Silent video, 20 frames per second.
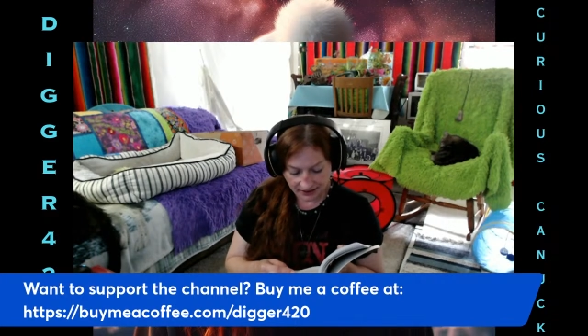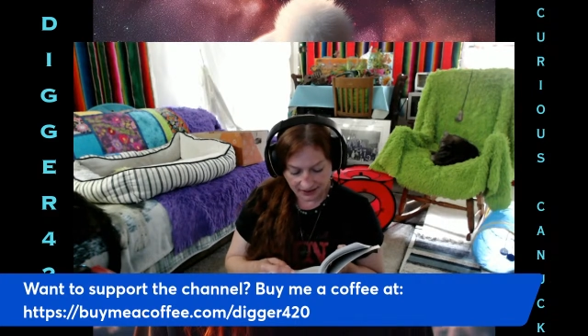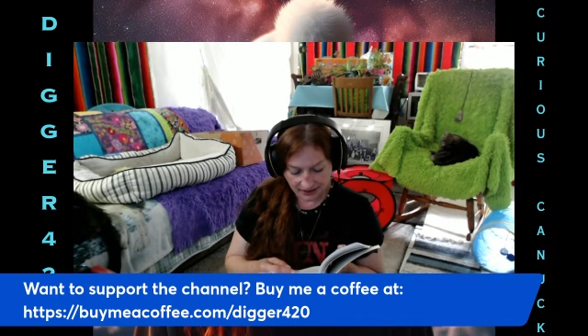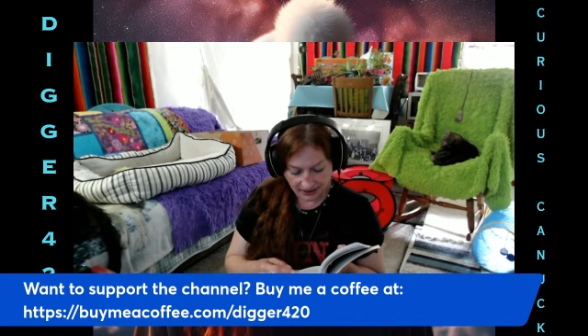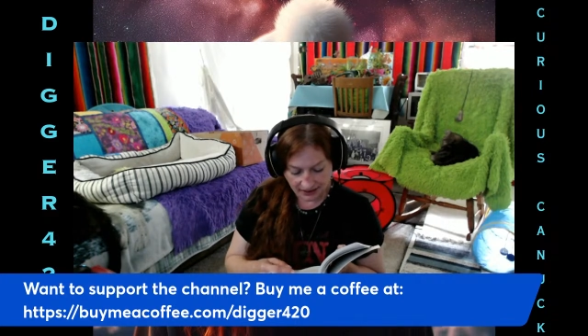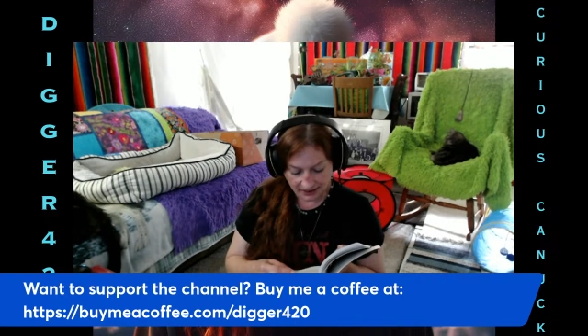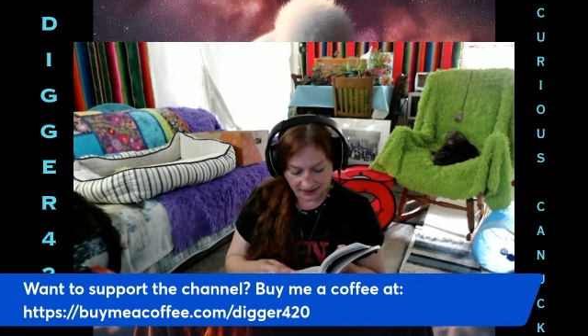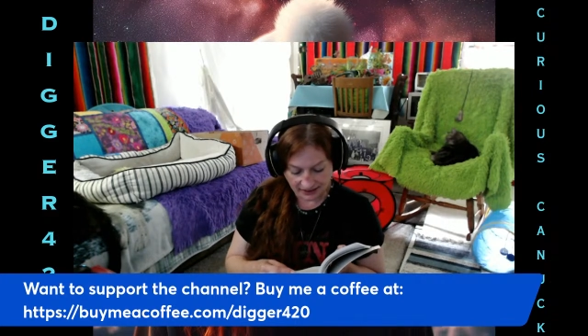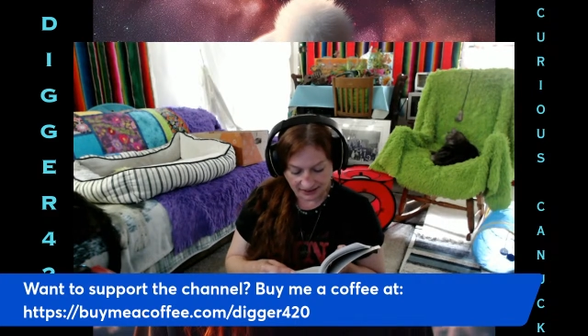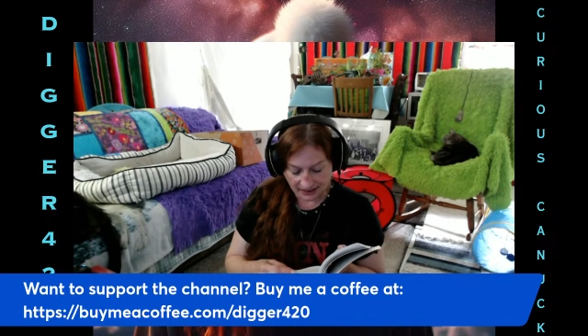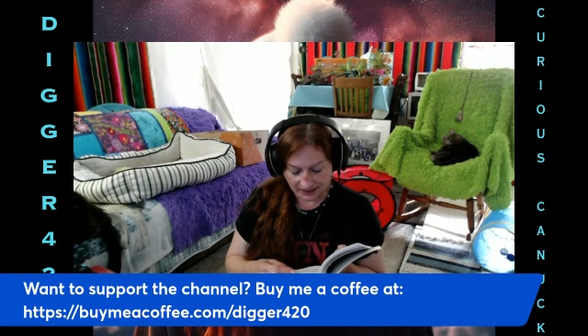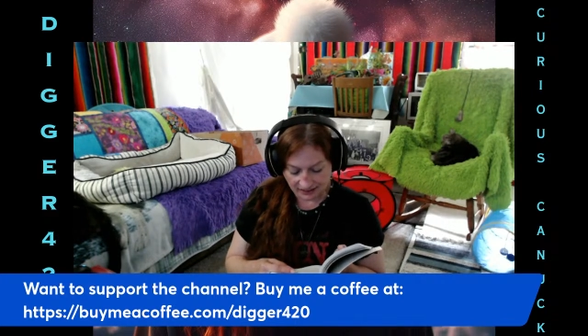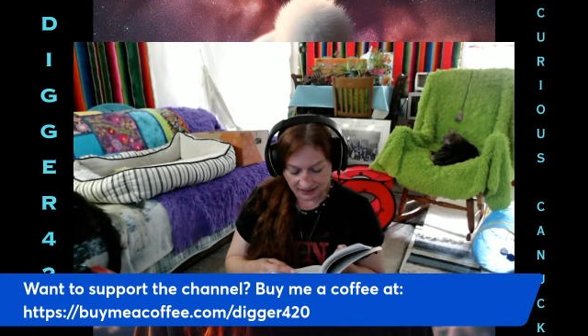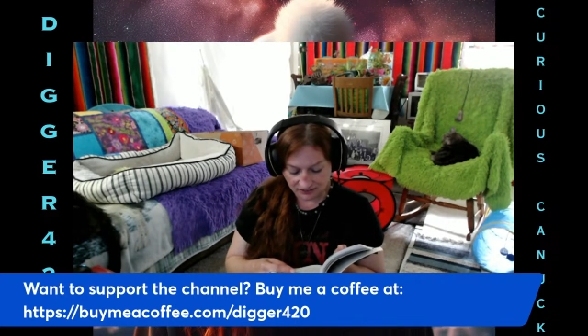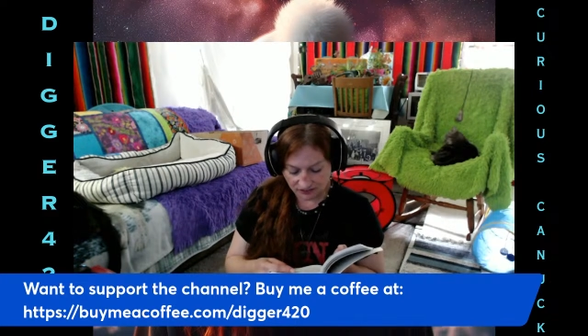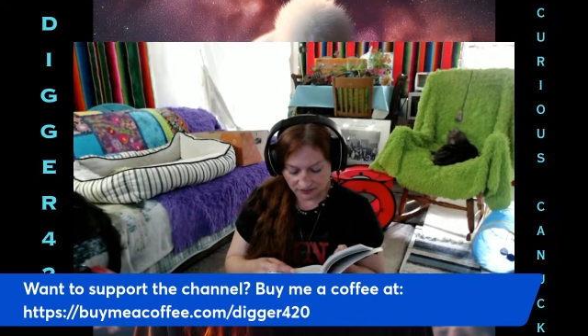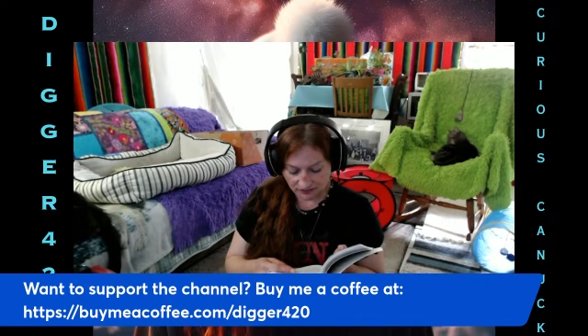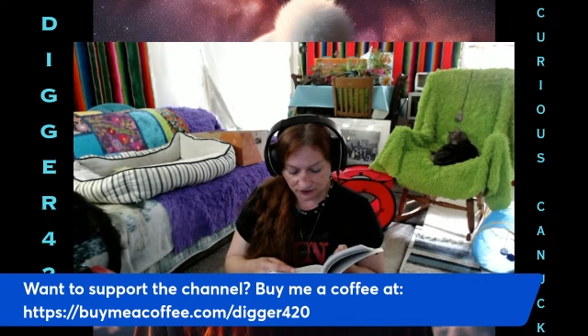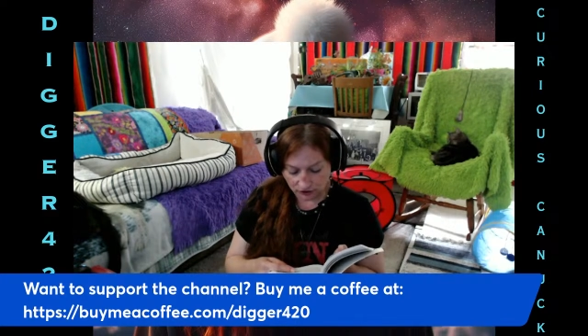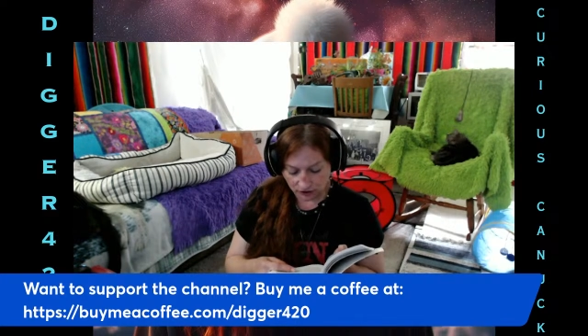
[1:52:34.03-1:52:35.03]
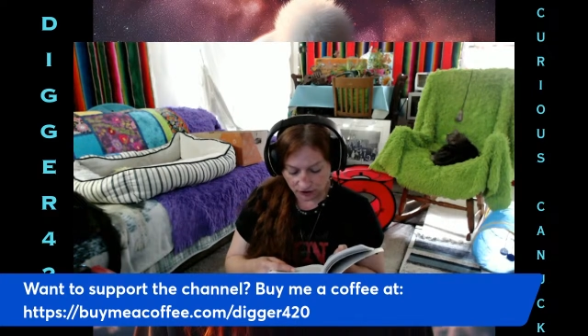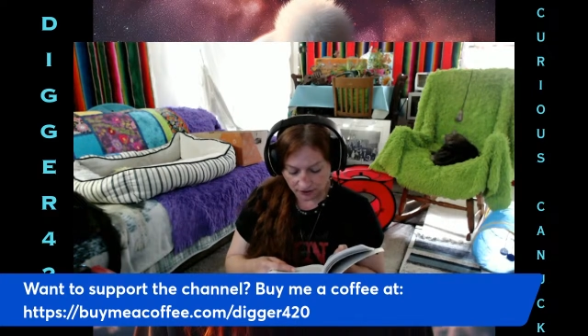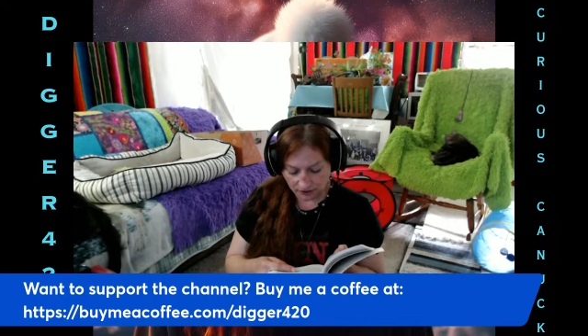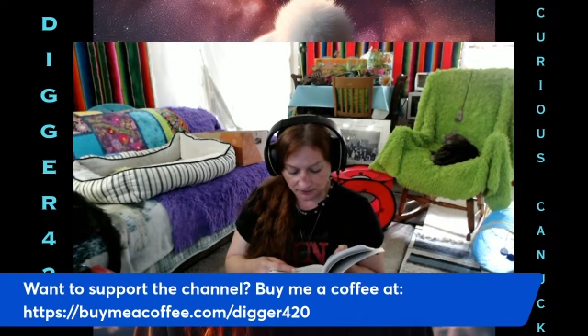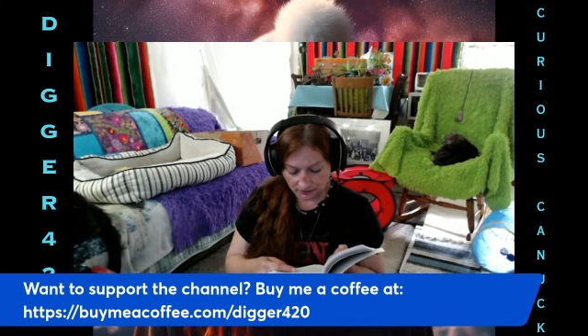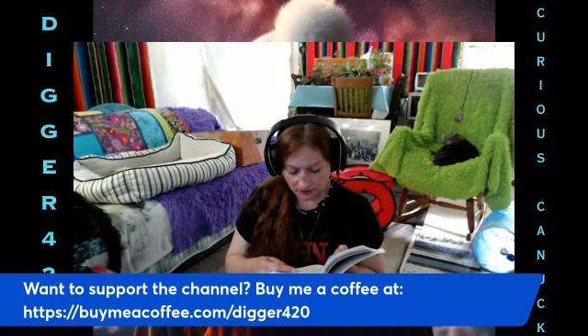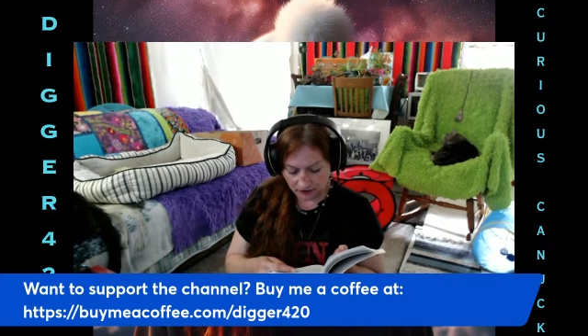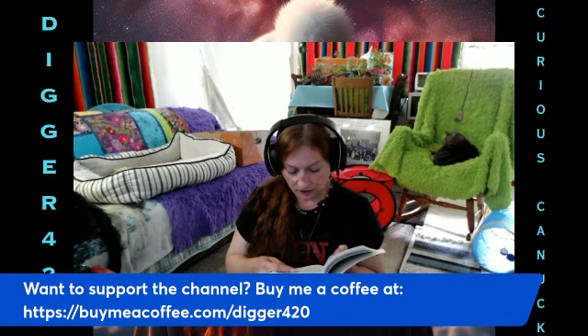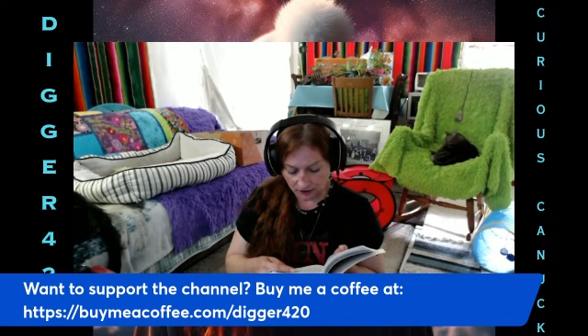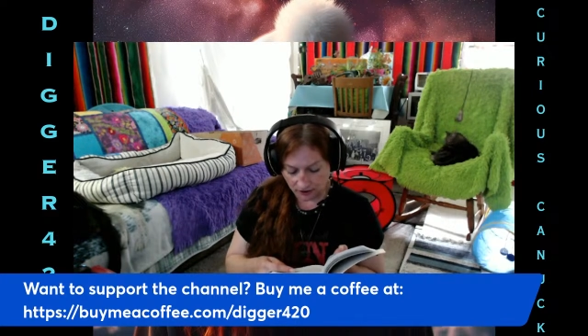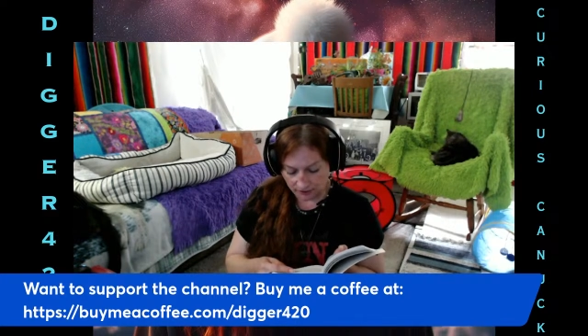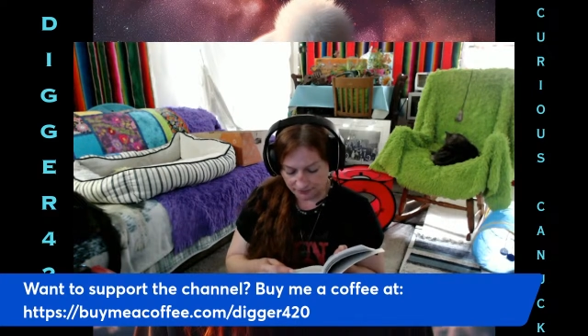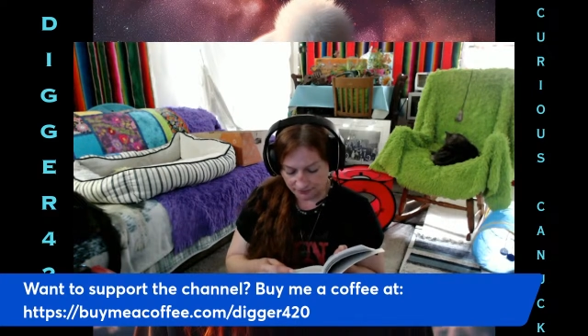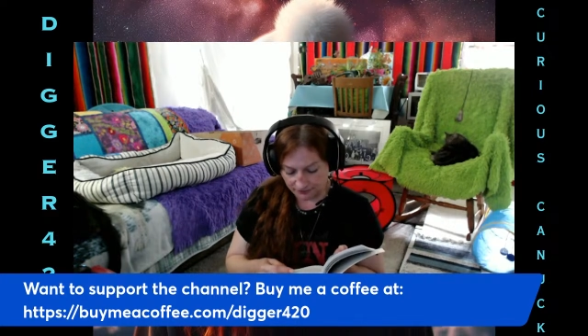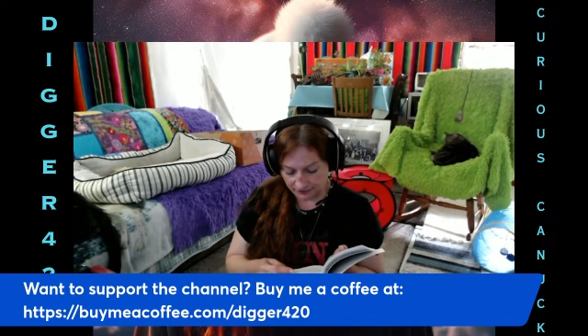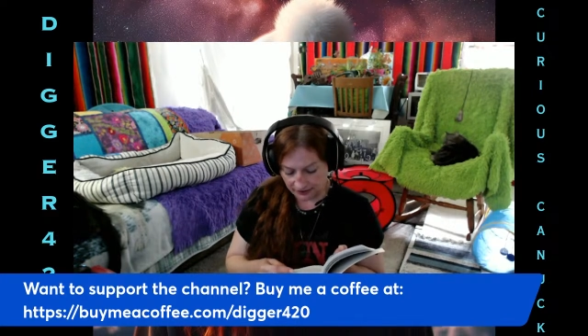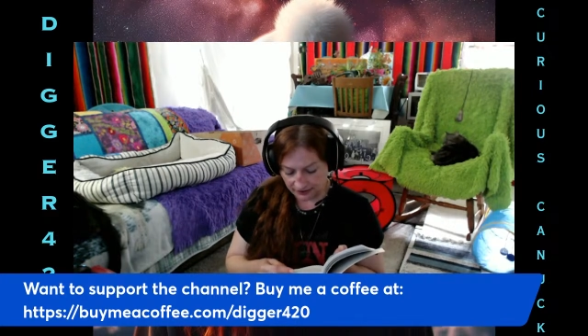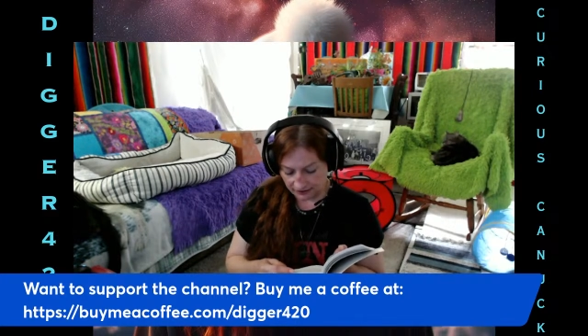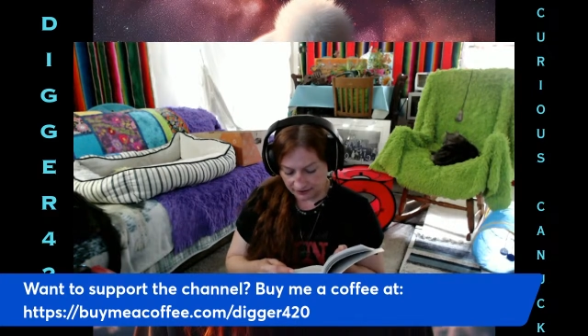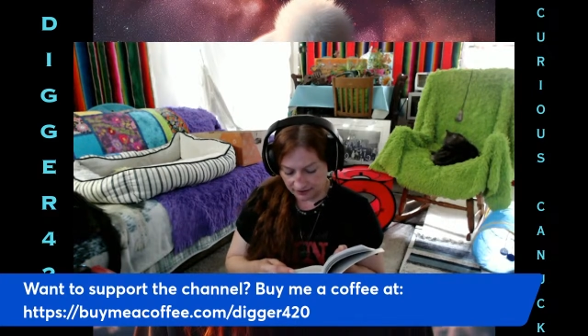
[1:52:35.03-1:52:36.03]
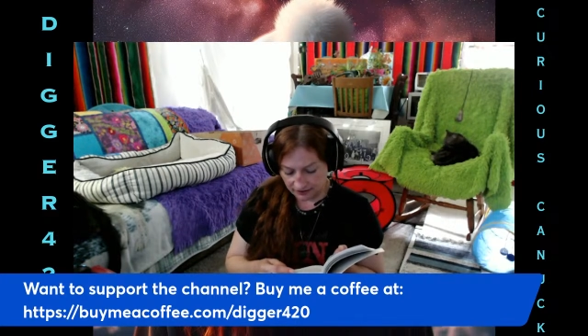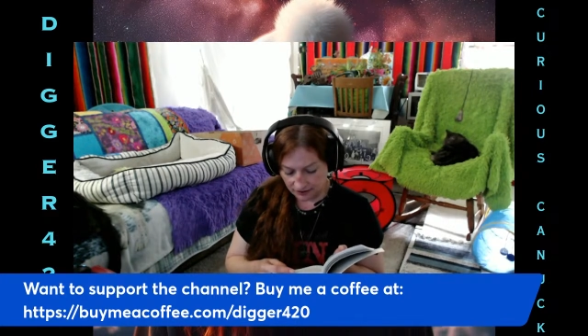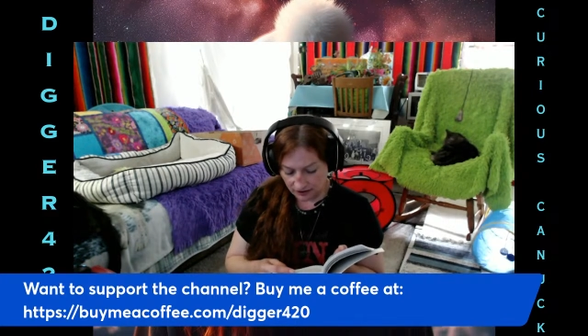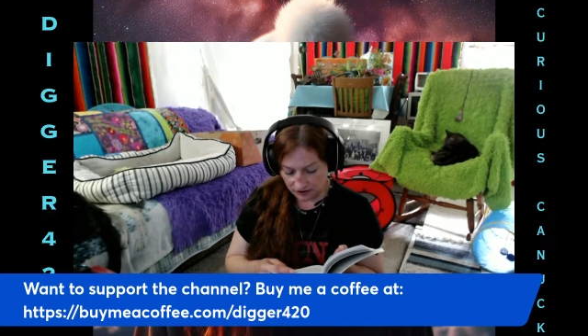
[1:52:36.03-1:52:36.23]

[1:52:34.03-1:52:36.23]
in case of an armed conflict